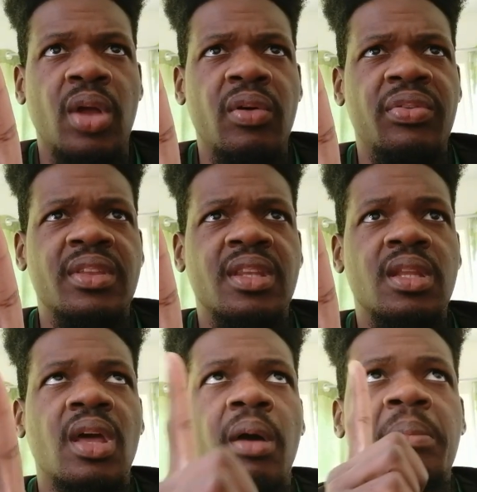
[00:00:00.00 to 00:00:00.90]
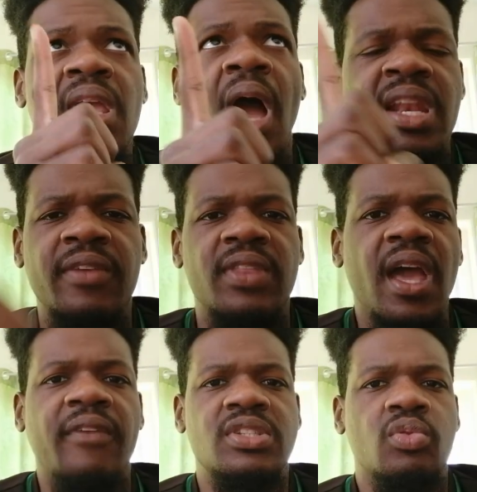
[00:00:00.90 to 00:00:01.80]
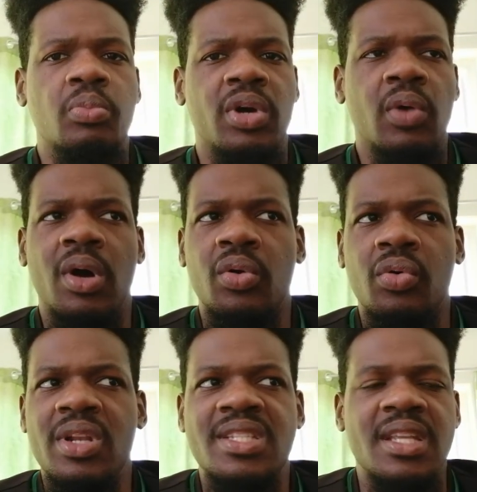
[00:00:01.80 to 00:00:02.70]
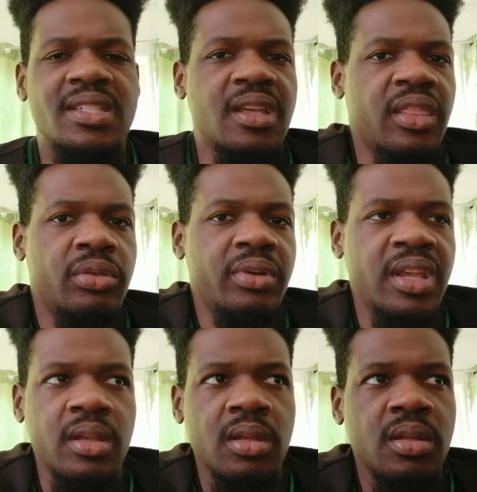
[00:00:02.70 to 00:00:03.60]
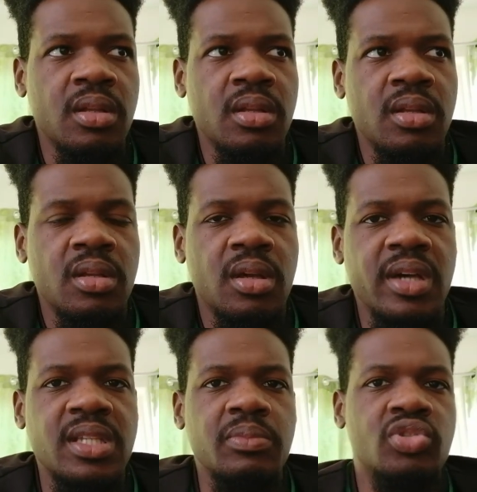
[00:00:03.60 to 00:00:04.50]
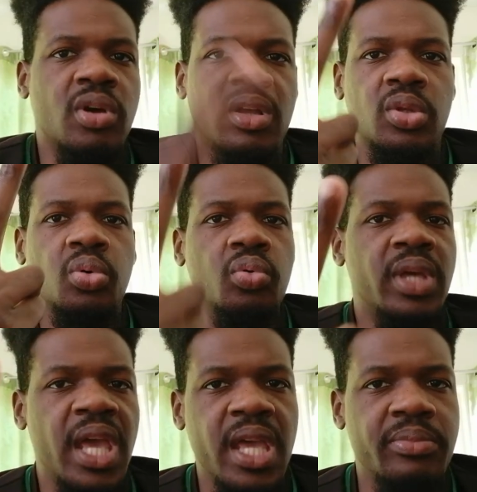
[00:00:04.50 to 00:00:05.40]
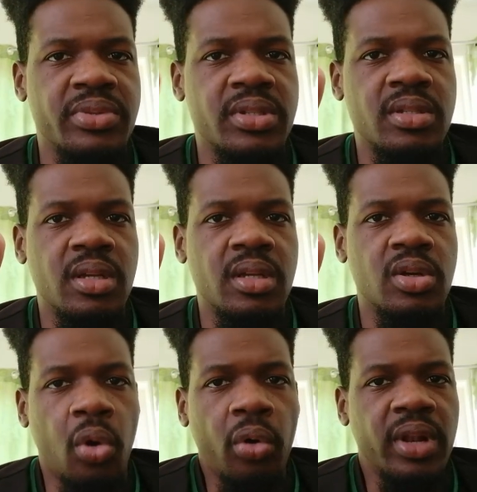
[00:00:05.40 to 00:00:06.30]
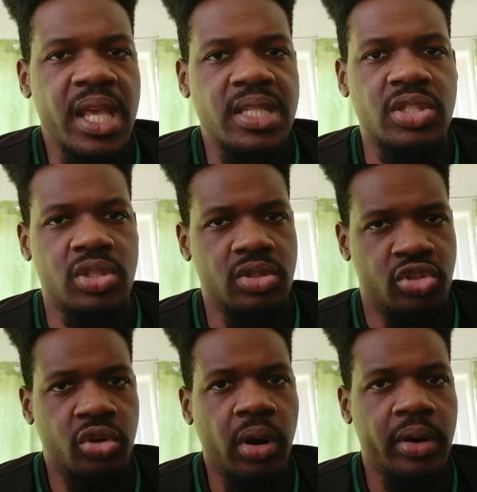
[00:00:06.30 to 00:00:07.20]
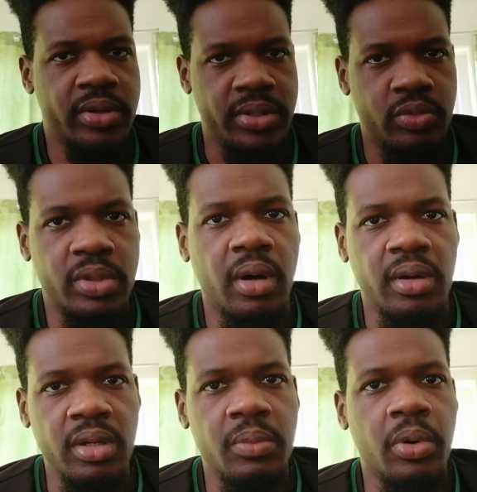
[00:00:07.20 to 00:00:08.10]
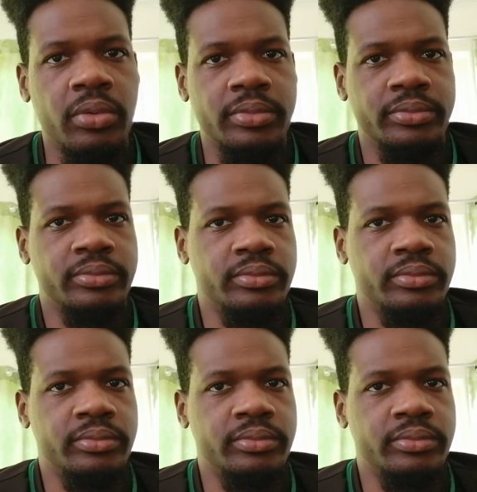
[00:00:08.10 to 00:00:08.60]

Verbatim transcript: I don't think. I mean, and if they have scored more than one goal, it's less than three, because them draw two games. Goalless draws we're talking about.